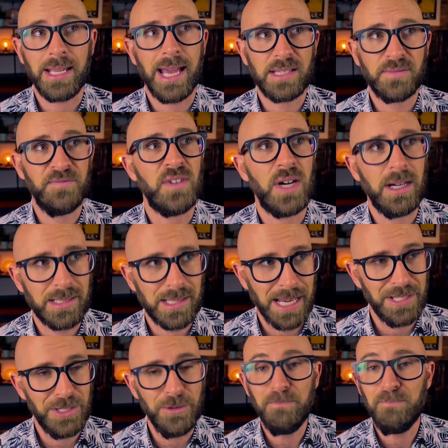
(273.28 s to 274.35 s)
as fast
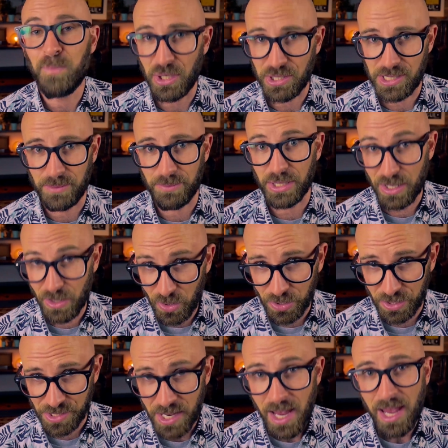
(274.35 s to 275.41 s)
as you possibly
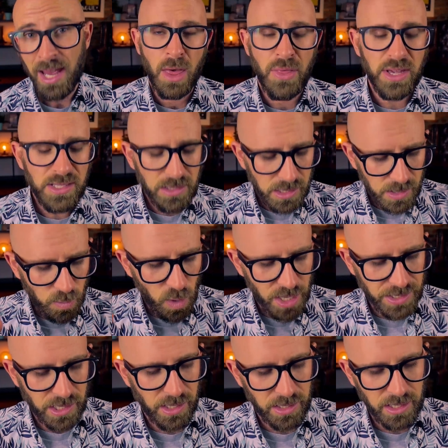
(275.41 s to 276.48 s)
could. This is why
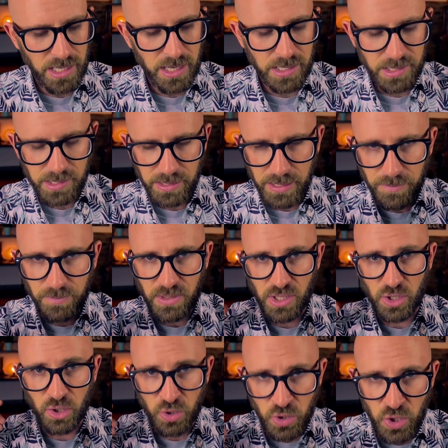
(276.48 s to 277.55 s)
Turkey seemed